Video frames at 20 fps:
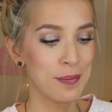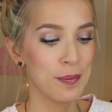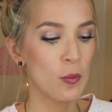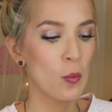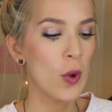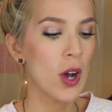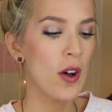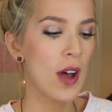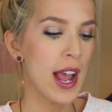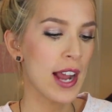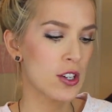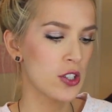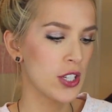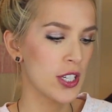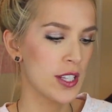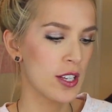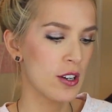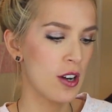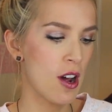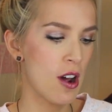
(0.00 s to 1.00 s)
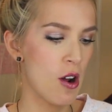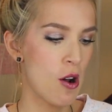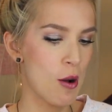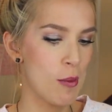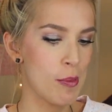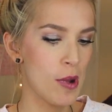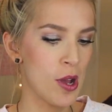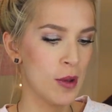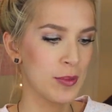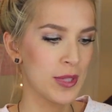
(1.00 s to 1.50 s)
Well, actually, they're not all
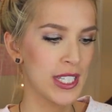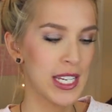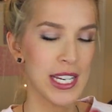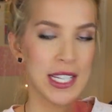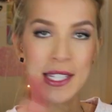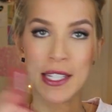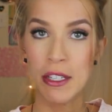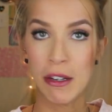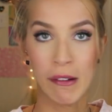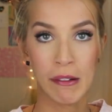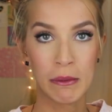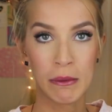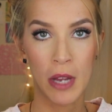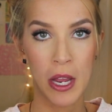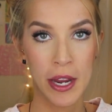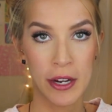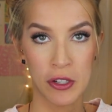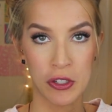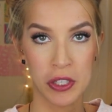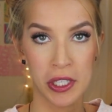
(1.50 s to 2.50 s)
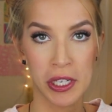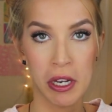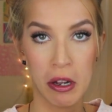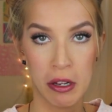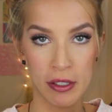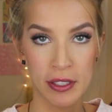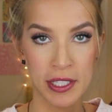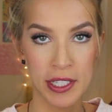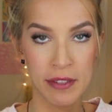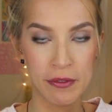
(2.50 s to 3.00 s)
balm stains. They're actually
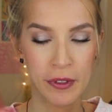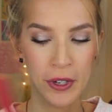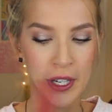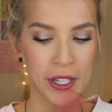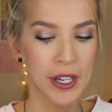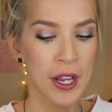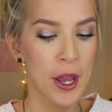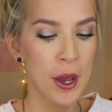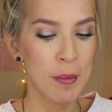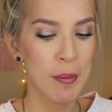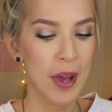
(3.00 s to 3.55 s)
all different.